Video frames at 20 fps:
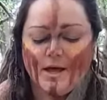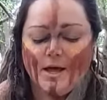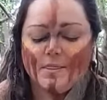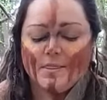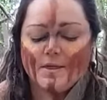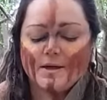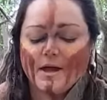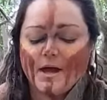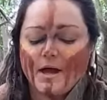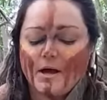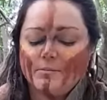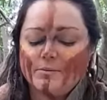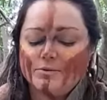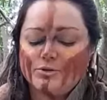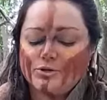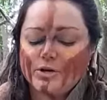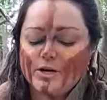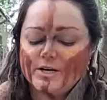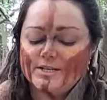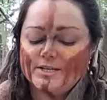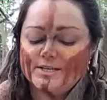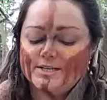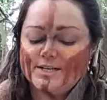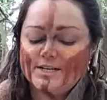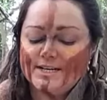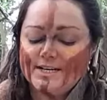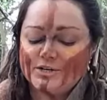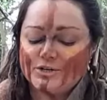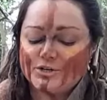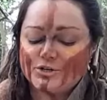The cub tried to
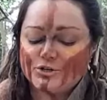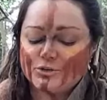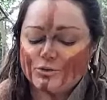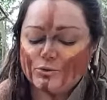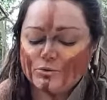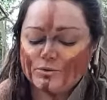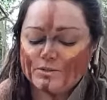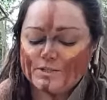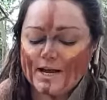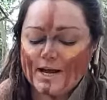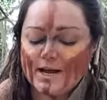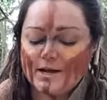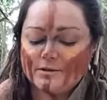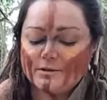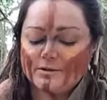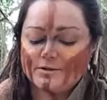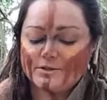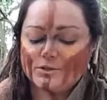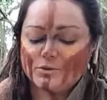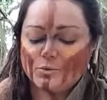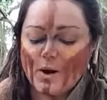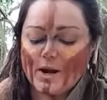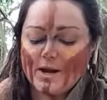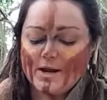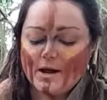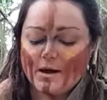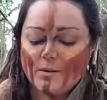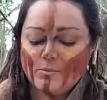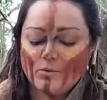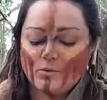teach Tall Tailless to
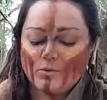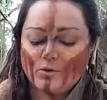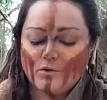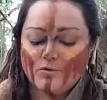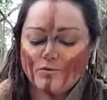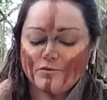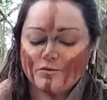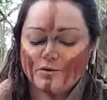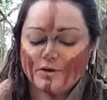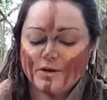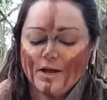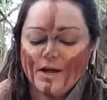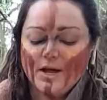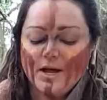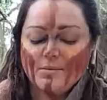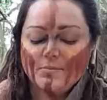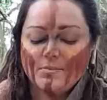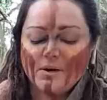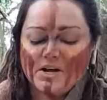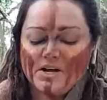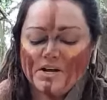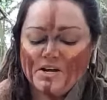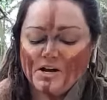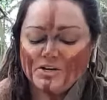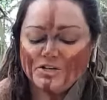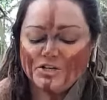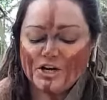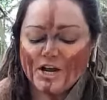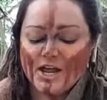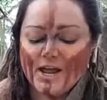wake up more often by
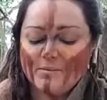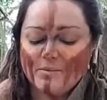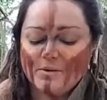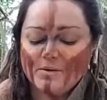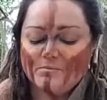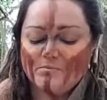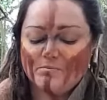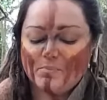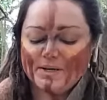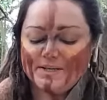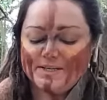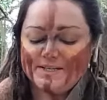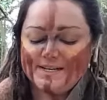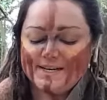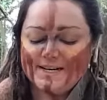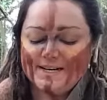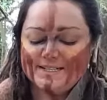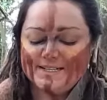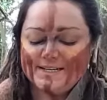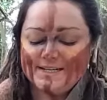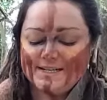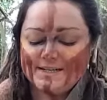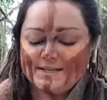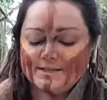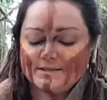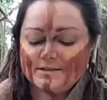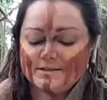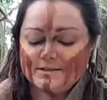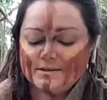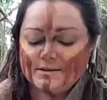nudging him and biting his
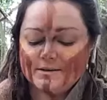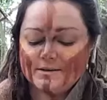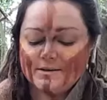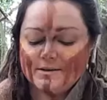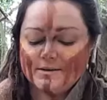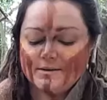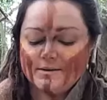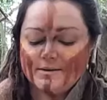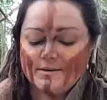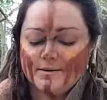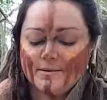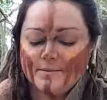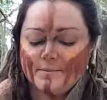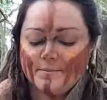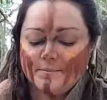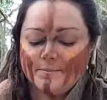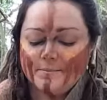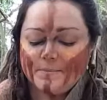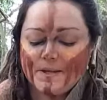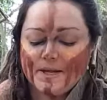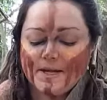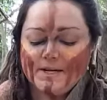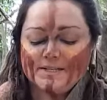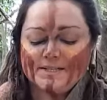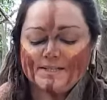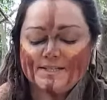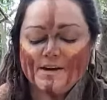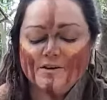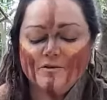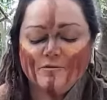ears.
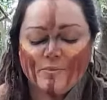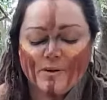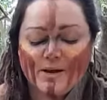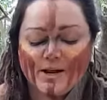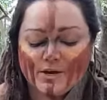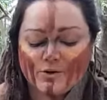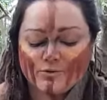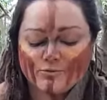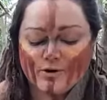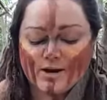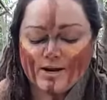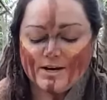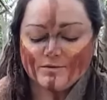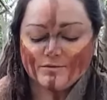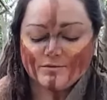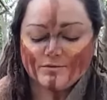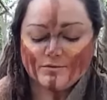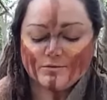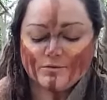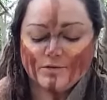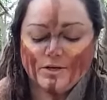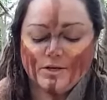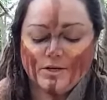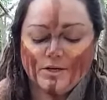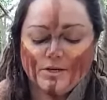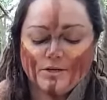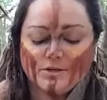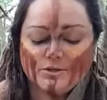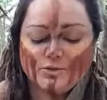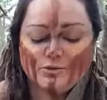Instead of being grateful,
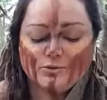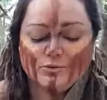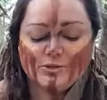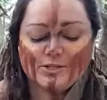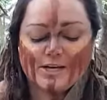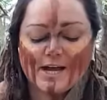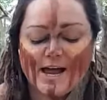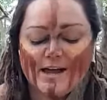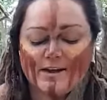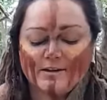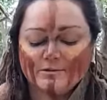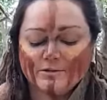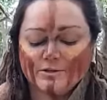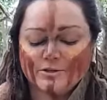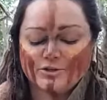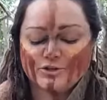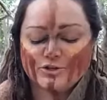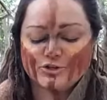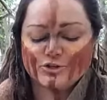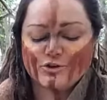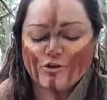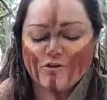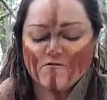Tall Tailless just got